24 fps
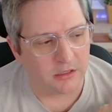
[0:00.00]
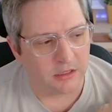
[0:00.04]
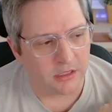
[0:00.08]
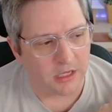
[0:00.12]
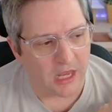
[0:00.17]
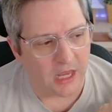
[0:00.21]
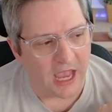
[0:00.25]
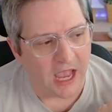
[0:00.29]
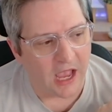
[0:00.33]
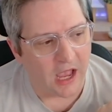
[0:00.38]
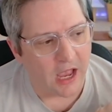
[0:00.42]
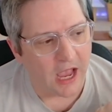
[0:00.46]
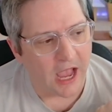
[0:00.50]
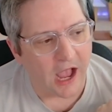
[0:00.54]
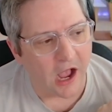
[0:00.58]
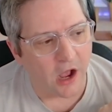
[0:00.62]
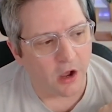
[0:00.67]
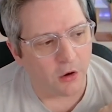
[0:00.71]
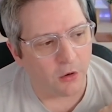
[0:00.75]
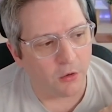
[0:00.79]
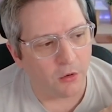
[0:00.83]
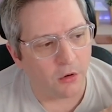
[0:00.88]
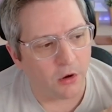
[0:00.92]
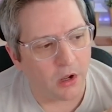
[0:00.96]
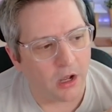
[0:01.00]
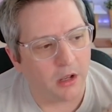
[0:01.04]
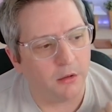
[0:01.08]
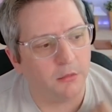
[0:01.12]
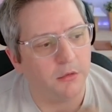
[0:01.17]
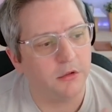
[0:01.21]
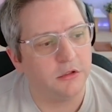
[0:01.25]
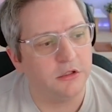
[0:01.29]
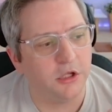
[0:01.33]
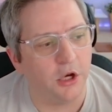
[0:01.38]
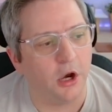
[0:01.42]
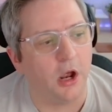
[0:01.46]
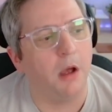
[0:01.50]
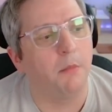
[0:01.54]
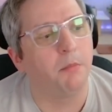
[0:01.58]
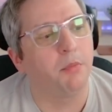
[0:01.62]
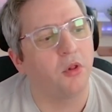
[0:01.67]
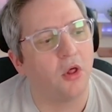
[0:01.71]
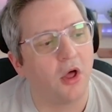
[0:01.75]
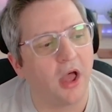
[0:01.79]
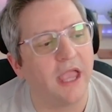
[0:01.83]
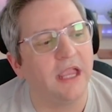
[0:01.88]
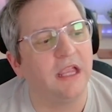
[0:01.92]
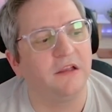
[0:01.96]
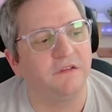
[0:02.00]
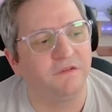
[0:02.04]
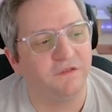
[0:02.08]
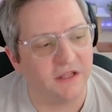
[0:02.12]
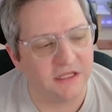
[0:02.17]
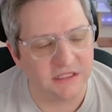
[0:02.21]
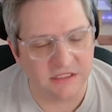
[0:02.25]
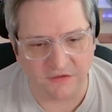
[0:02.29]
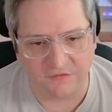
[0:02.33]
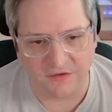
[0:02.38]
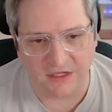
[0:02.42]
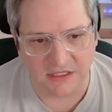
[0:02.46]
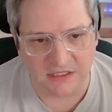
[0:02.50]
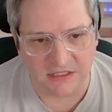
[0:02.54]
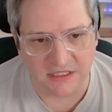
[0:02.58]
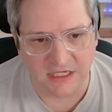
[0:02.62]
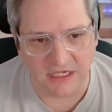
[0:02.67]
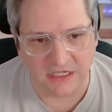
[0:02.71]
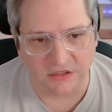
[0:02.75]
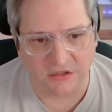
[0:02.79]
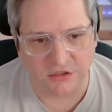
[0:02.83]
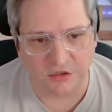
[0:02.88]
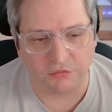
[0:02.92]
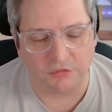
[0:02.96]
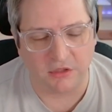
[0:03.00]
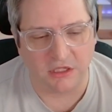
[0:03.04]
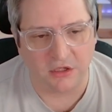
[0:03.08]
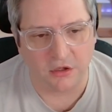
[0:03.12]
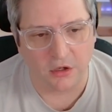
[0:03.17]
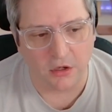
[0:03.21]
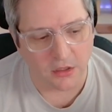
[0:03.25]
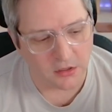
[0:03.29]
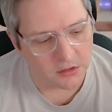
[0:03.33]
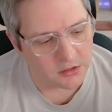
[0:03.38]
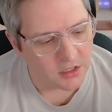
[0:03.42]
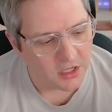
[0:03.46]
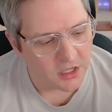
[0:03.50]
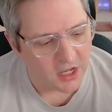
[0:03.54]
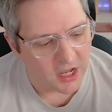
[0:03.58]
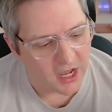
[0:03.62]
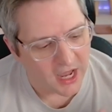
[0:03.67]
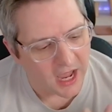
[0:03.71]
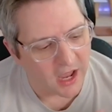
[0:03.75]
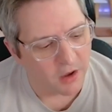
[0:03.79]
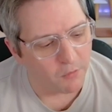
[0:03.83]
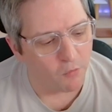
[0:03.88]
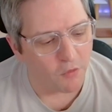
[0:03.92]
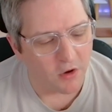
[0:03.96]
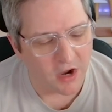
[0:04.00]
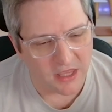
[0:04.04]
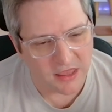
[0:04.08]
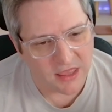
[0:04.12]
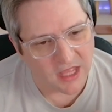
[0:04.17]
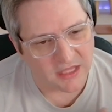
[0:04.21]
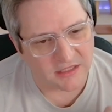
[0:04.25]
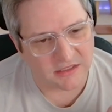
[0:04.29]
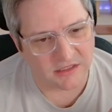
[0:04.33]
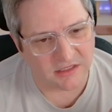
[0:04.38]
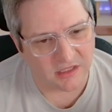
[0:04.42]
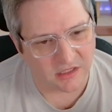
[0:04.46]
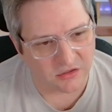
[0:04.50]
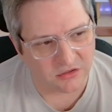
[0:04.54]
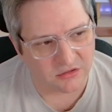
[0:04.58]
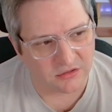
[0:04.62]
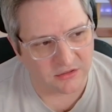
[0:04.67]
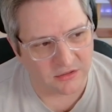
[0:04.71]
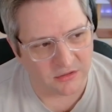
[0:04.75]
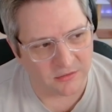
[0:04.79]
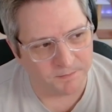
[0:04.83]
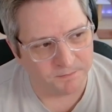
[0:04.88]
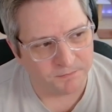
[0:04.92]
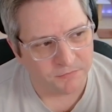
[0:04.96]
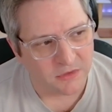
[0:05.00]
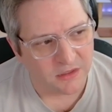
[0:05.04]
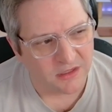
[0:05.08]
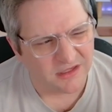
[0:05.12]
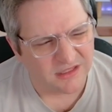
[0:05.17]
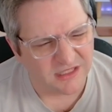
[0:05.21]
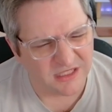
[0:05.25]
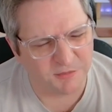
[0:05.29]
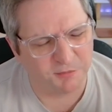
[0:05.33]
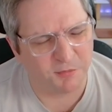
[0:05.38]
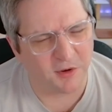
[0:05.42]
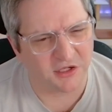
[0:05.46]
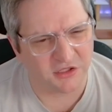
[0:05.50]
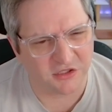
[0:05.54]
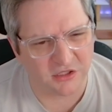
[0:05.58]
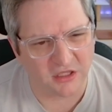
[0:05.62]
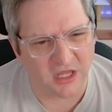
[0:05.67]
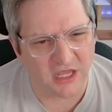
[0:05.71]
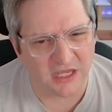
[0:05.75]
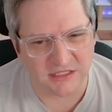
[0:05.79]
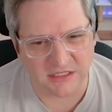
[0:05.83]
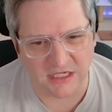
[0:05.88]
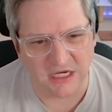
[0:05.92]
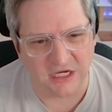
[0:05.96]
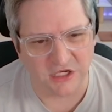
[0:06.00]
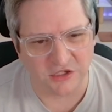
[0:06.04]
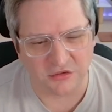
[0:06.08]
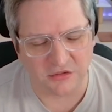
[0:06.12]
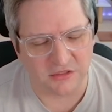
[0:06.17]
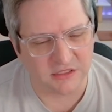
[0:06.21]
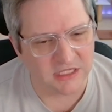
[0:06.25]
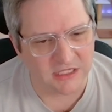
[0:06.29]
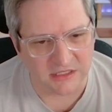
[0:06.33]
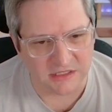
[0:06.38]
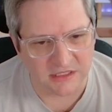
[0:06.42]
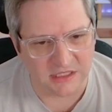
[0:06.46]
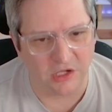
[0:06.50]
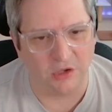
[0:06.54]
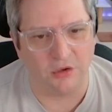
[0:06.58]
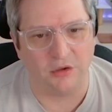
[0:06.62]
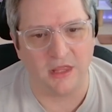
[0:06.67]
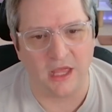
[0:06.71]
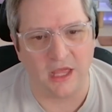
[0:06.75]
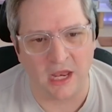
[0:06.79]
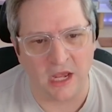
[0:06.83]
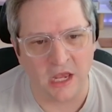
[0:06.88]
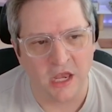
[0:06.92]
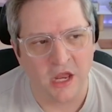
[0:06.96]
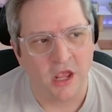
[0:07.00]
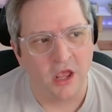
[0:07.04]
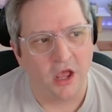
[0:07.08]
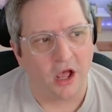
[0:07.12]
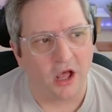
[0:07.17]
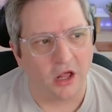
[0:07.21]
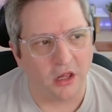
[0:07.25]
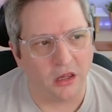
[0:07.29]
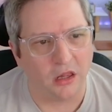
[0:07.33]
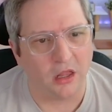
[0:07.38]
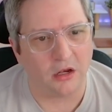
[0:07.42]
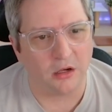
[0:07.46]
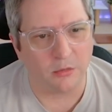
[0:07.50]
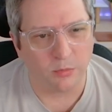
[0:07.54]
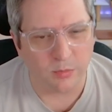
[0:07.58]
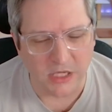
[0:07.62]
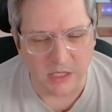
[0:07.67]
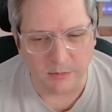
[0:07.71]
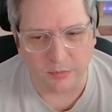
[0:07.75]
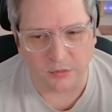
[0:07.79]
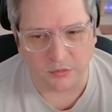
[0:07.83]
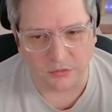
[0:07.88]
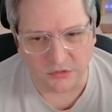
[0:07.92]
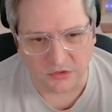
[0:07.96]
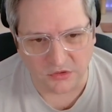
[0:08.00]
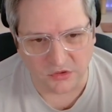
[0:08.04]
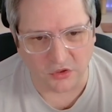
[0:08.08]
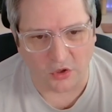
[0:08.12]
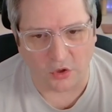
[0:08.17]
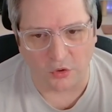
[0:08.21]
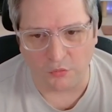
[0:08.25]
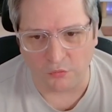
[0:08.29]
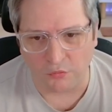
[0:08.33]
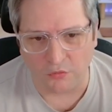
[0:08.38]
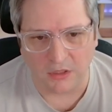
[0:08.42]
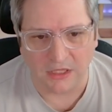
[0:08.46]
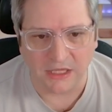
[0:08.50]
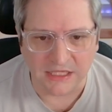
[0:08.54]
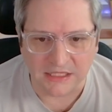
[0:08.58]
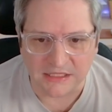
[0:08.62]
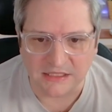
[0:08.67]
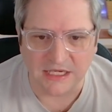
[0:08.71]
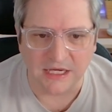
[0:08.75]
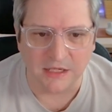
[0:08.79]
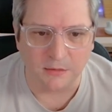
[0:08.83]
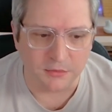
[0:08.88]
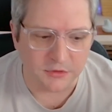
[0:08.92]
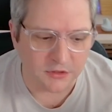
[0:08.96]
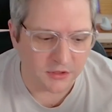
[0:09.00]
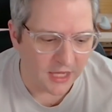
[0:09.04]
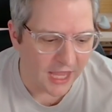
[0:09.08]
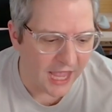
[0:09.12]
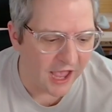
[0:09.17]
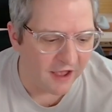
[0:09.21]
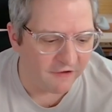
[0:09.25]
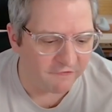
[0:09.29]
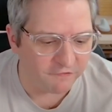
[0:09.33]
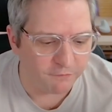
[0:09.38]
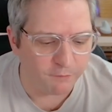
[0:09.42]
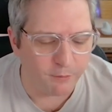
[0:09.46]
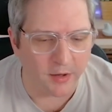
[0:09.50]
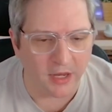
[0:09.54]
how applying offensive instinct to recon, and why that's such a specialized and interesting skill that a lot of people don't really seem to have.